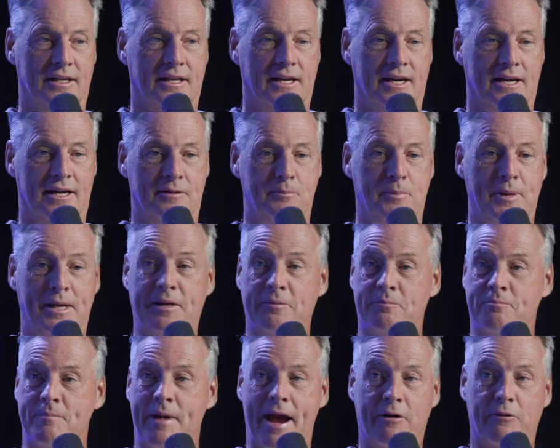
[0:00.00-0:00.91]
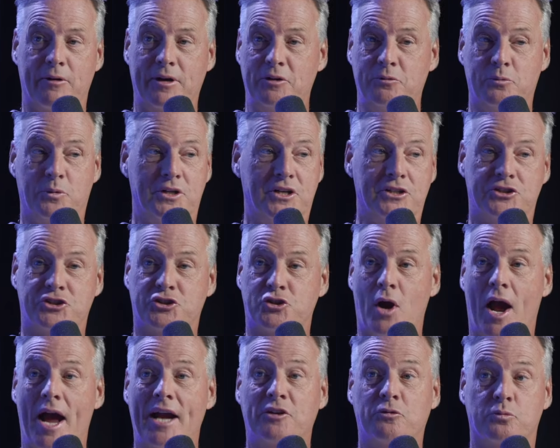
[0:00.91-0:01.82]
uh, being married would
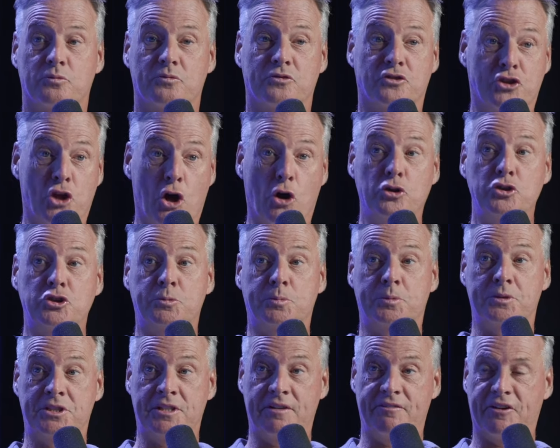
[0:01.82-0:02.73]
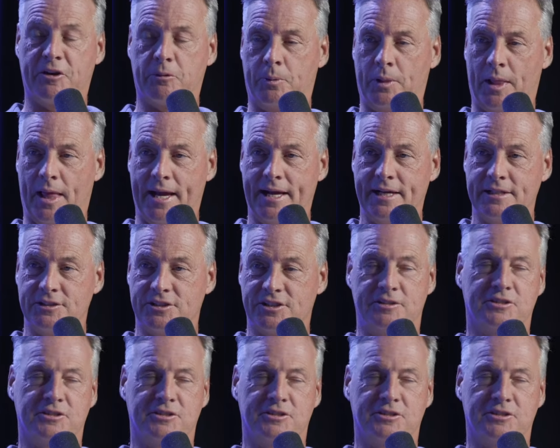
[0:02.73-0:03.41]
distract those specific plans.